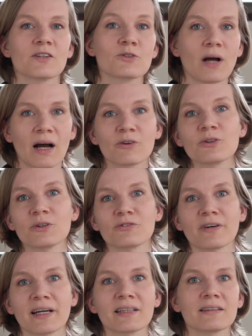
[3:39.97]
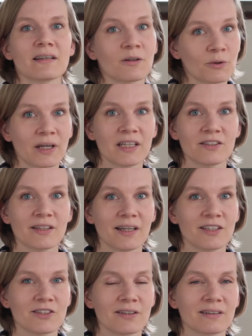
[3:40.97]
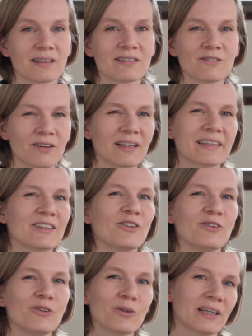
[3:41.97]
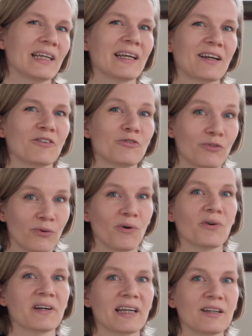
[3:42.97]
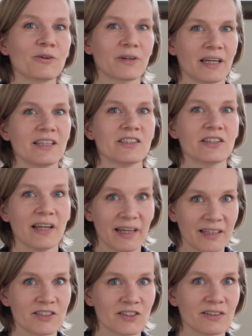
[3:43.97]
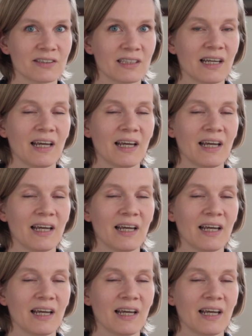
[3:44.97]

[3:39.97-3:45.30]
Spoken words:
So how do you find a location agent? It's not like you're looking for a location agent.